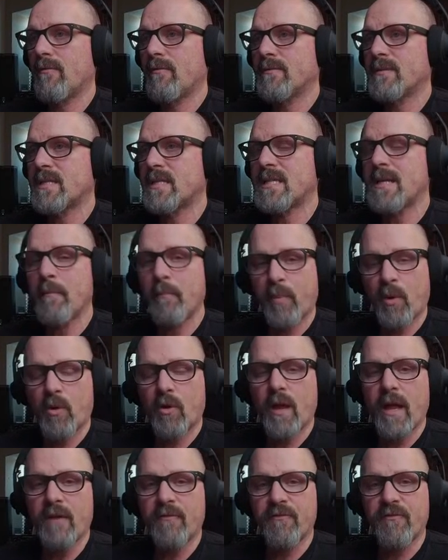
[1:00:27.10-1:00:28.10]

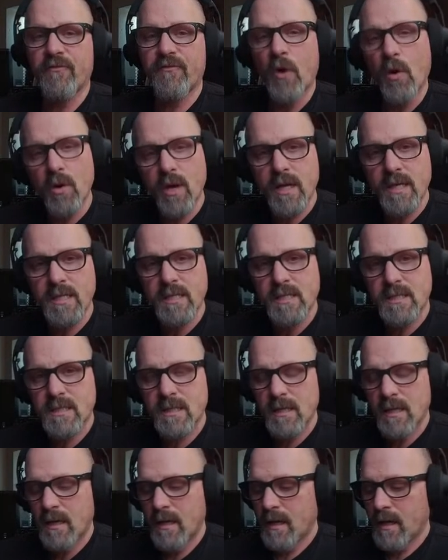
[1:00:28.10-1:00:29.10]
simple and focused,
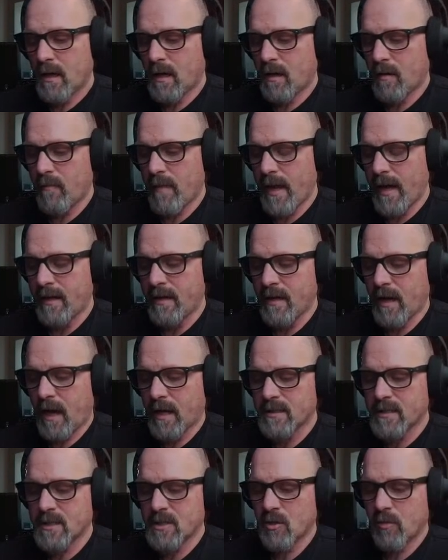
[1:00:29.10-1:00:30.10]
and
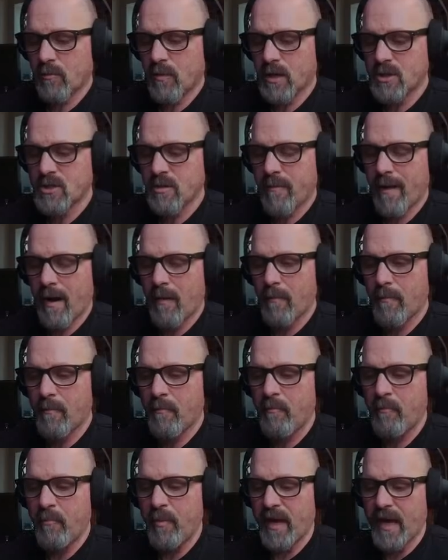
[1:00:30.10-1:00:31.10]
not so much about
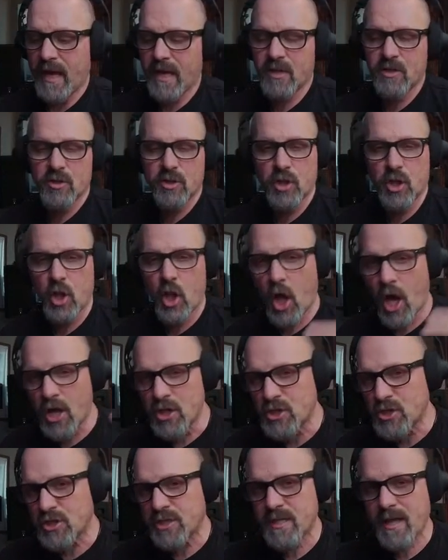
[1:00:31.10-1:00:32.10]
big,
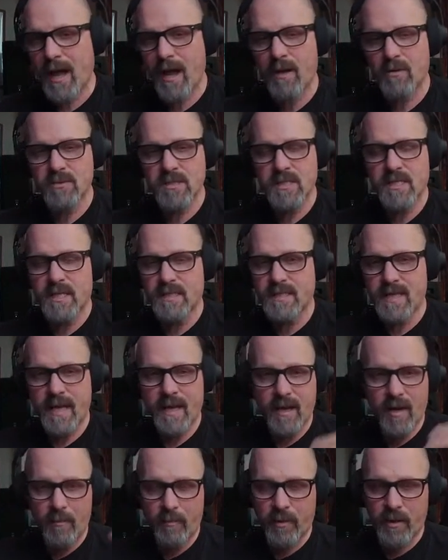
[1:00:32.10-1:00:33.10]
lush sounds that
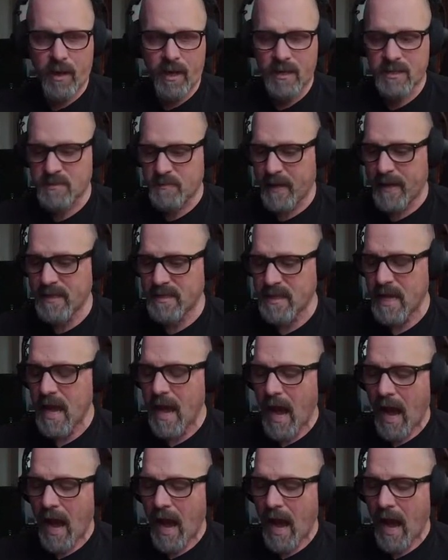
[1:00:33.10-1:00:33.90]
take up a lot of space.